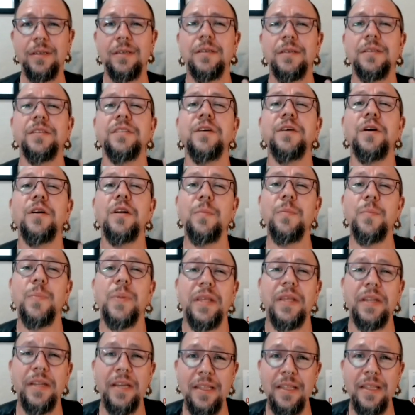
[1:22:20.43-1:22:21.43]
started
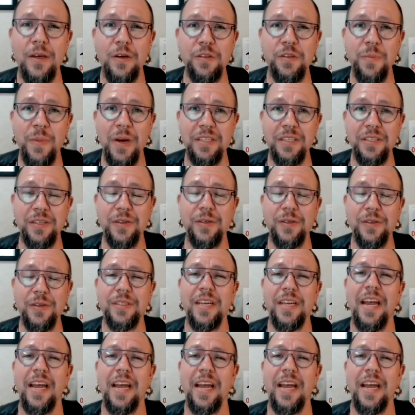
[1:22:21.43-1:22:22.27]
building those muscles.